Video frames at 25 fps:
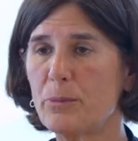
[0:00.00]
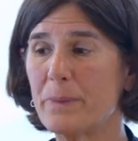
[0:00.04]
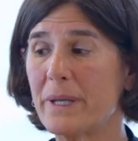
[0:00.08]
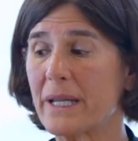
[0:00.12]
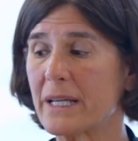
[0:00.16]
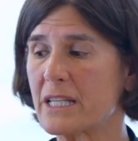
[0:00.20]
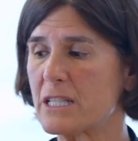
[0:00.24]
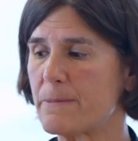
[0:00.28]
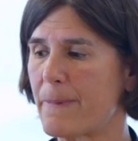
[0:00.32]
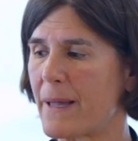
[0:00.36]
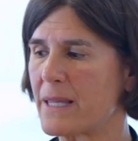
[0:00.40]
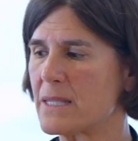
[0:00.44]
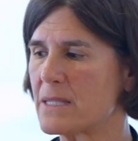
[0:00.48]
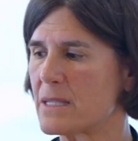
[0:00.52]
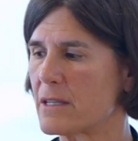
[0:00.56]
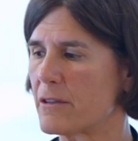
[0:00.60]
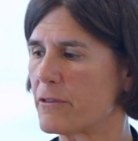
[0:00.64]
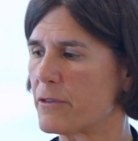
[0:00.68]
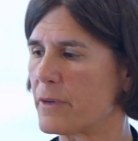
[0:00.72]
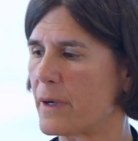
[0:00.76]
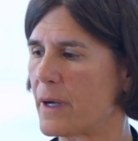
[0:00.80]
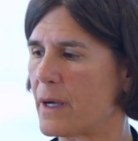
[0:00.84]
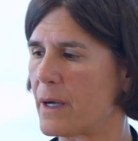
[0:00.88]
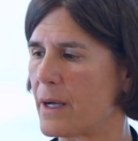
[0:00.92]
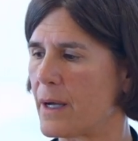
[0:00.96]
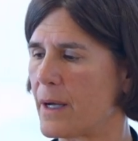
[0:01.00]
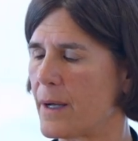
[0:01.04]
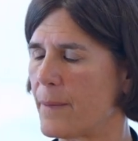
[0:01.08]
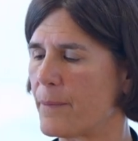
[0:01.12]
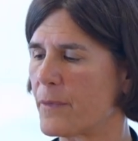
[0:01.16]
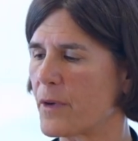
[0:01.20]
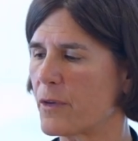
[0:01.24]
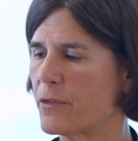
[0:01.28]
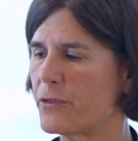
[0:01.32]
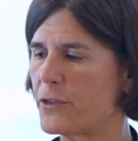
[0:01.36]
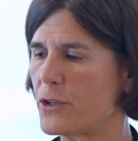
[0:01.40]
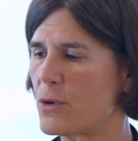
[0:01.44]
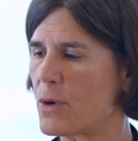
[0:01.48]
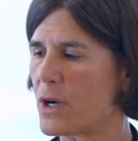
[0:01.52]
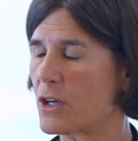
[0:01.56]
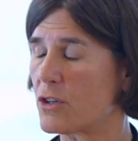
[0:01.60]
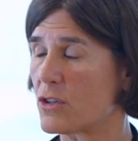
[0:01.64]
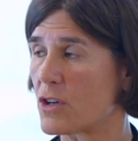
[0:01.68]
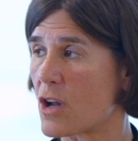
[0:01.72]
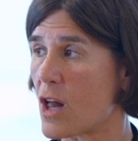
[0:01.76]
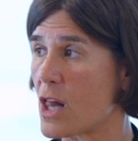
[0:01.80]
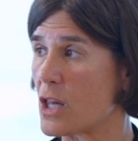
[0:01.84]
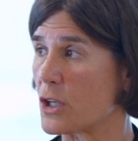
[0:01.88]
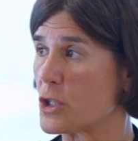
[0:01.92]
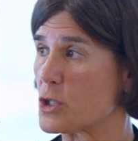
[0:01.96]
bit expensive. They're a few
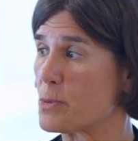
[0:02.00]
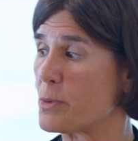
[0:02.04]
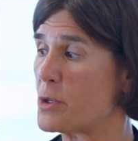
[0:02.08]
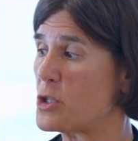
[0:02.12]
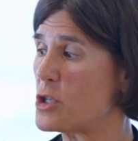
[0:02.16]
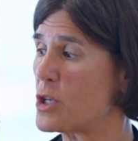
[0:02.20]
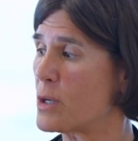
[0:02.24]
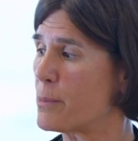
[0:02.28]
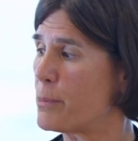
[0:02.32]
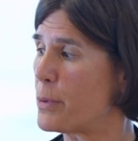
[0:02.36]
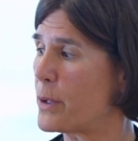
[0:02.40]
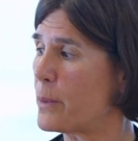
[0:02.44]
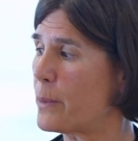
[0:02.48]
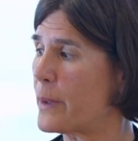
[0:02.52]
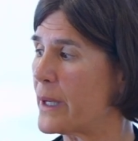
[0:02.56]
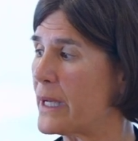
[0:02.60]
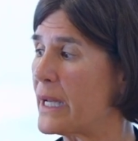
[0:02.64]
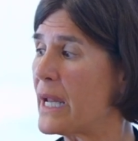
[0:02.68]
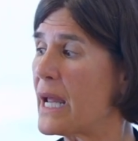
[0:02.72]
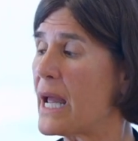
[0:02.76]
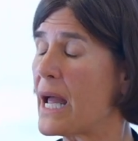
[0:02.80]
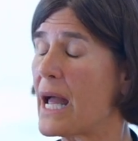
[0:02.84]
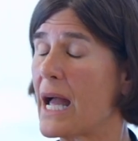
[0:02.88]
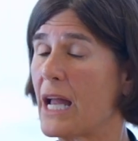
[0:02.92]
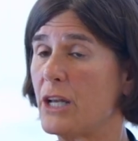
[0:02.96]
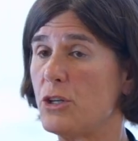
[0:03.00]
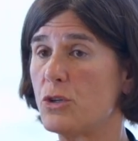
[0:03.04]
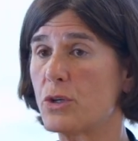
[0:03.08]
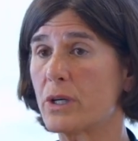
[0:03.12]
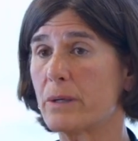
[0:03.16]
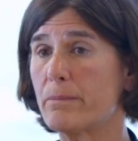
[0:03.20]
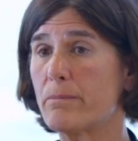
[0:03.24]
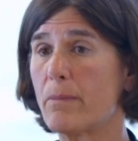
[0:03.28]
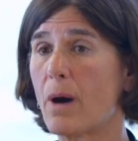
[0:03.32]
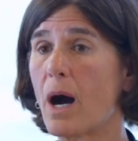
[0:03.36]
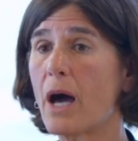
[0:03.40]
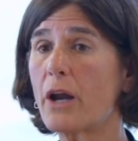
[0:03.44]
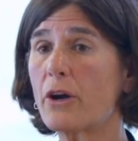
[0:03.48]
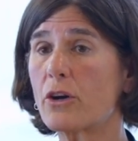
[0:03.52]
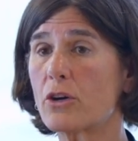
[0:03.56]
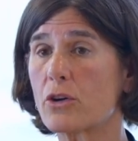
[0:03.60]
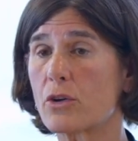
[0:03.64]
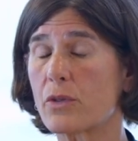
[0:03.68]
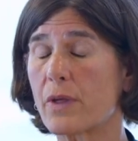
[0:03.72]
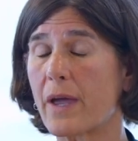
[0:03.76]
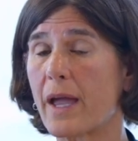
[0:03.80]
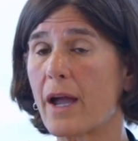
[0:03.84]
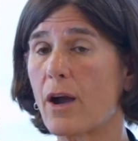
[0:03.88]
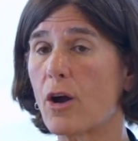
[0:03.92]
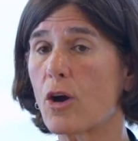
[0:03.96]
$100s, but you can put one, and you can monitor
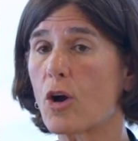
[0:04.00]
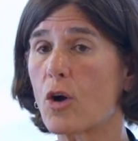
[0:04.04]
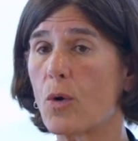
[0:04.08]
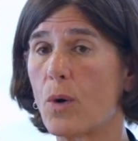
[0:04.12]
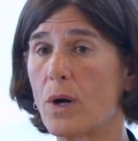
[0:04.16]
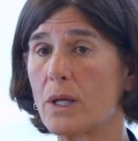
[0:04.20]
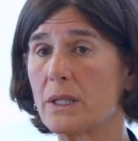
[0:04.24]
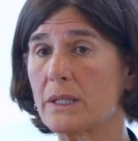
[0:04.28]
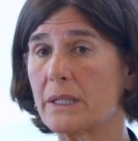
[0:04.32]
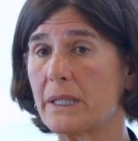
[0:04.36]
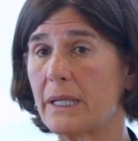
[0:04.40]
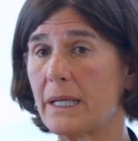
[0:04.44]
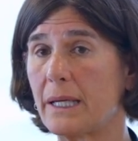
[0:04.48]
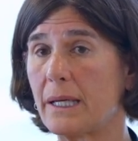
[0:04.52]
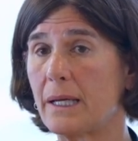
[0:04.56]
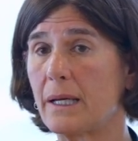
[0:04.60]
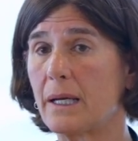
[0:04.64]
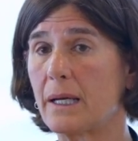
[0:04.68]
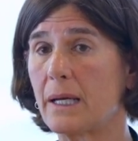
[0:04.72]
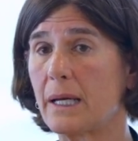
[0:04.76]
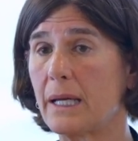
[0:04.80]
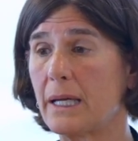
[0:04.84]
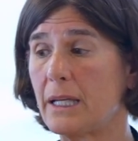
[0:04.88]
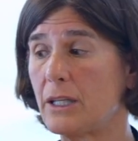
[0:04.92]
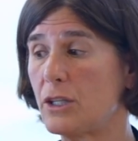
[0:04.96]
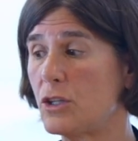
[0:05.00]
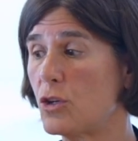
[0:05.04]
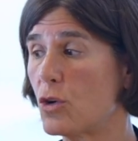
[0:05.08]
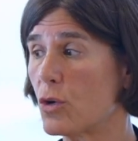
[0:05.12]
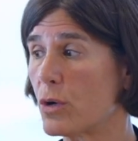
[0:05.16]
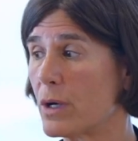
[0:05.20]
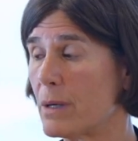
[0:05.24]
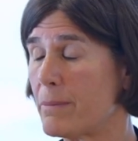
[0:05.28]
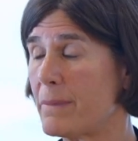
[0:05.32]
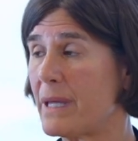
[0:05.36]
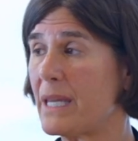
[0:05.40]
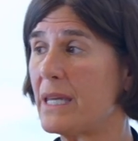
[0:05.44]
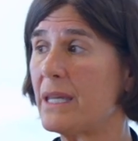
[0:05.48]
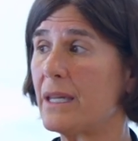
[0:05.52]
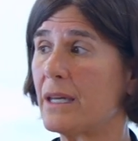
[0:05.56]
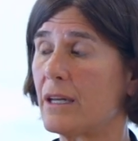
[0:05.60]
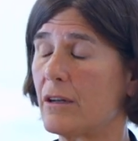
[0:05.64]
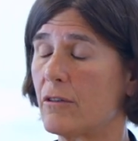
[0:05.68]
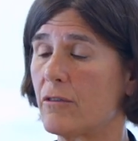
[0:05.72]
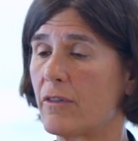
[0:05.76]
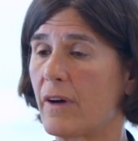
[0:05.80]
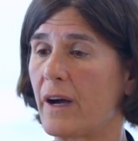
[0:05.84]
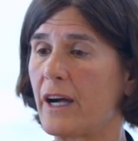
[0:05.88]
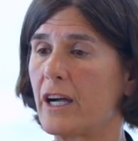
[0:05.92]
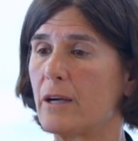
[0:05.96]
the air quality in your immediate
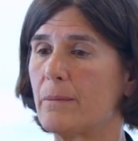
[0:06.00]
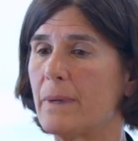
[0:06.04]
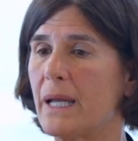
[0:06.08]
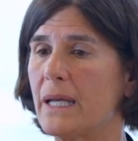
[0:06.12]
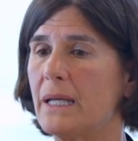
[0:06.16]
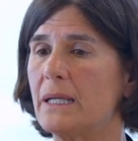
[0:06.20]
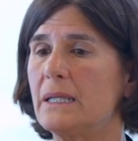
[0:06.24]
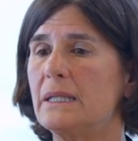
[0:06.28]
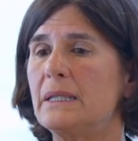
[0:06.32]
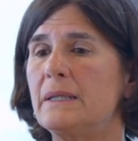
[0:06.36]
environment.